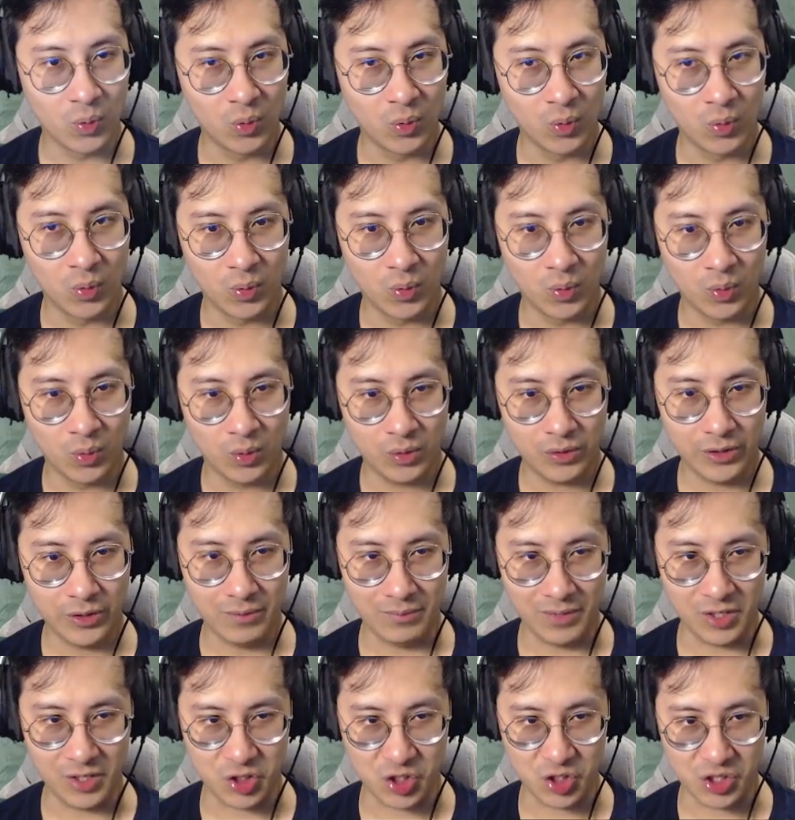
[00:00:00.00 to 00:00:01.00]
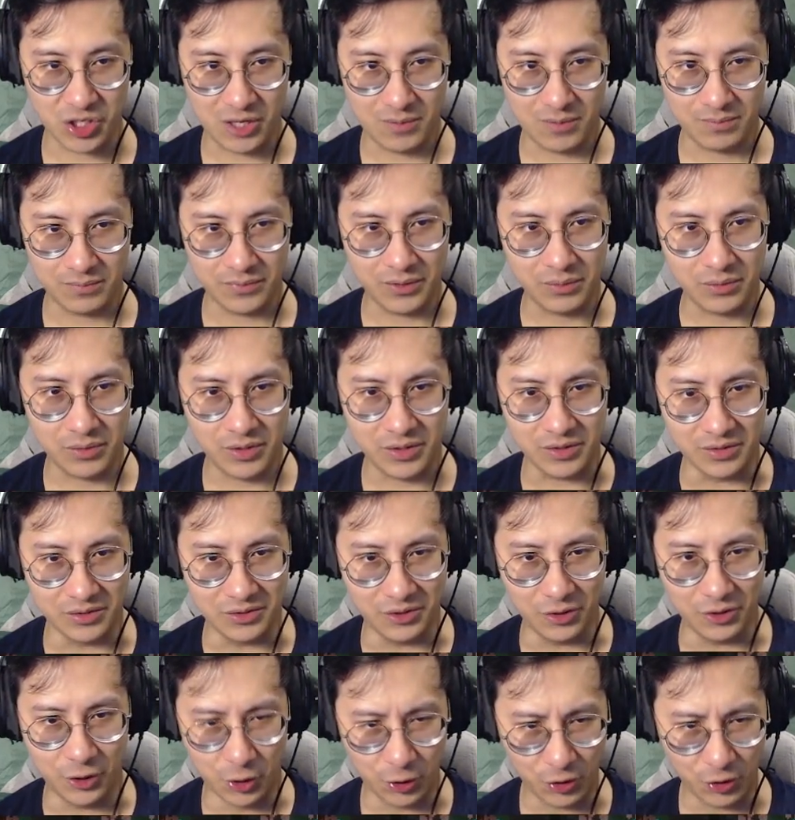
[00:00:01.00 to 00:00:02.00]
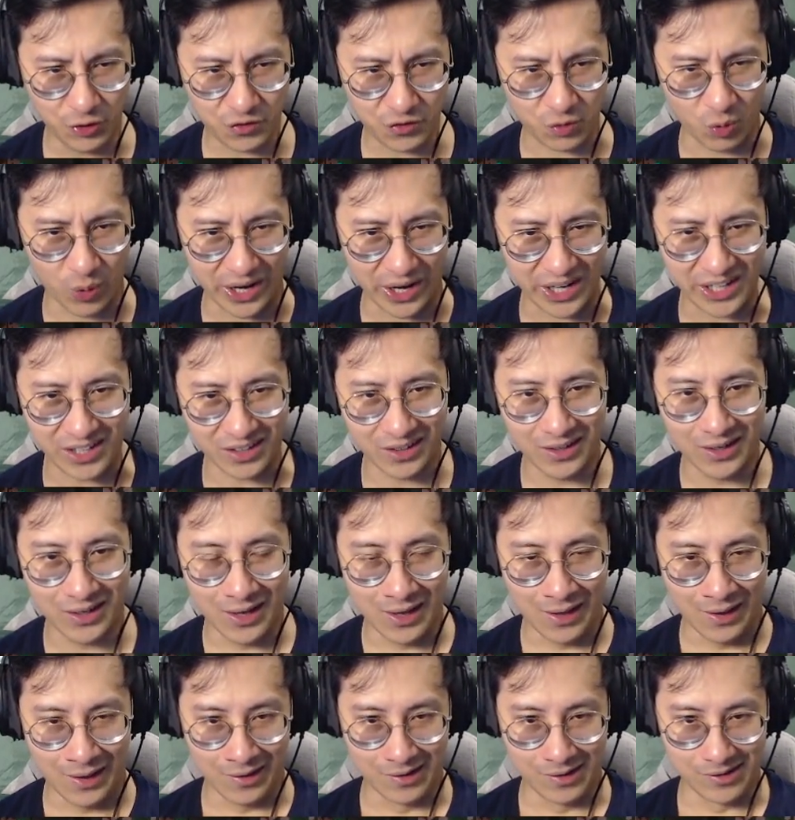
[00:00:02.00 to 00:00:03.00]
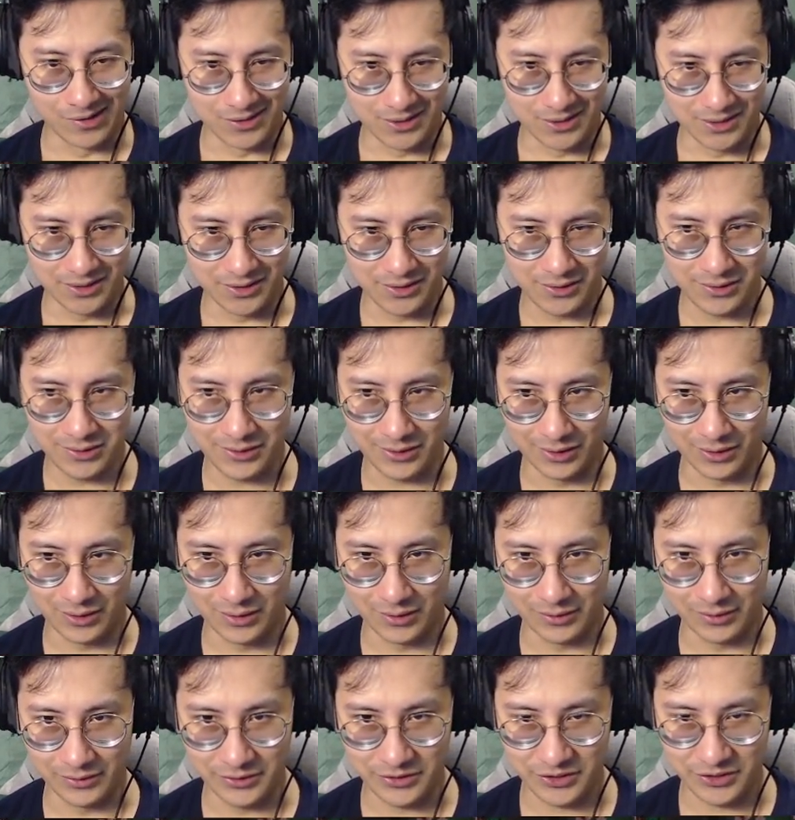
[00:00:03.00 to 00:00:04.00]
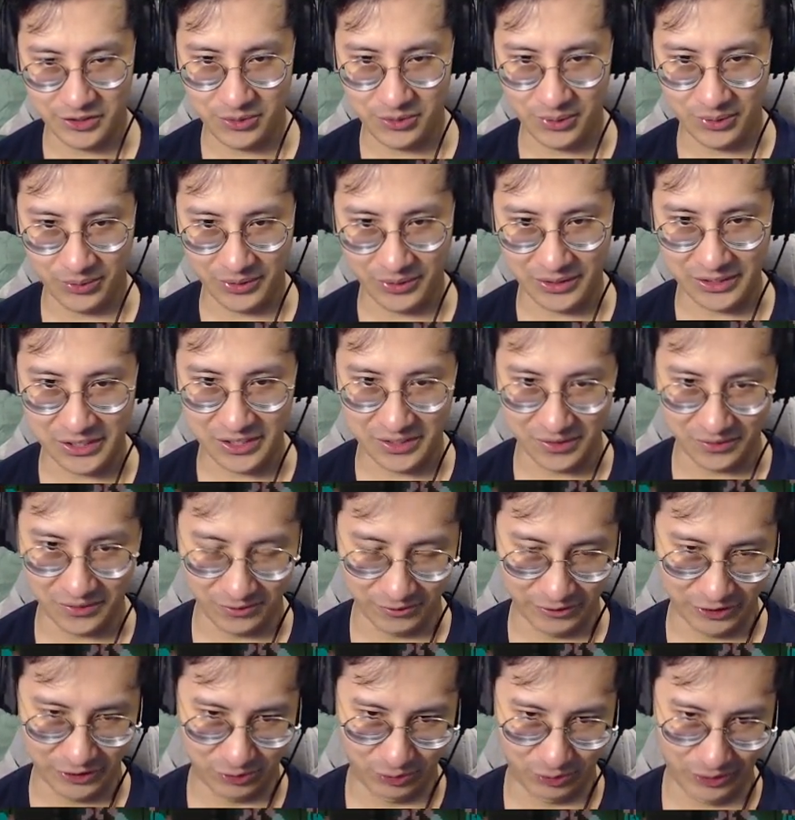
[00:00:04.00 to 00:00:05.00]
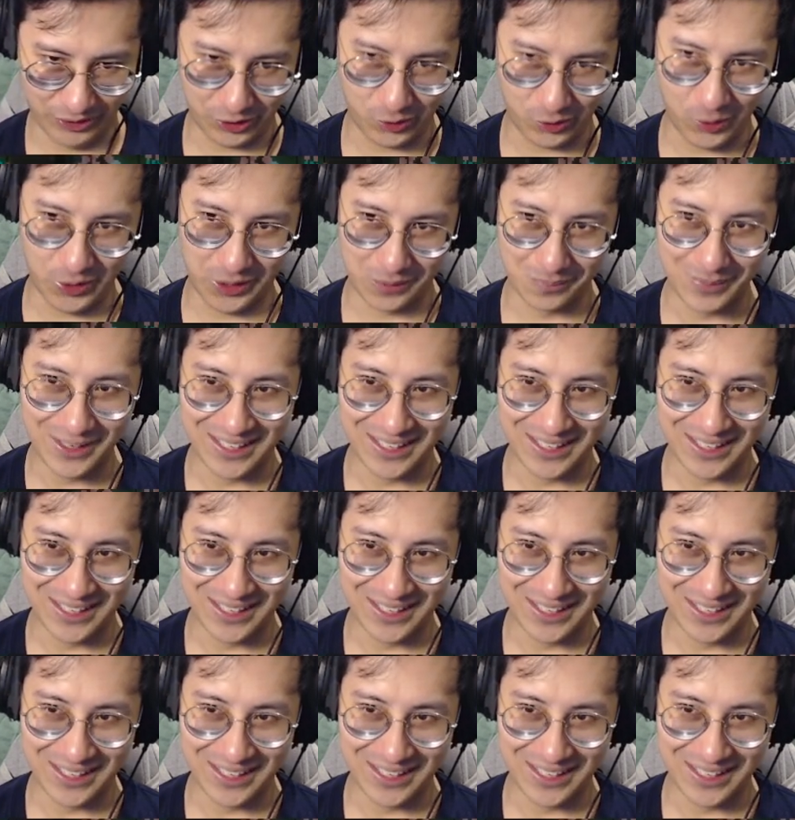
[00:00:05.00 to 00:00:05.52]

That messed it up. And an earthquake? Huh. It's really, it's really quite a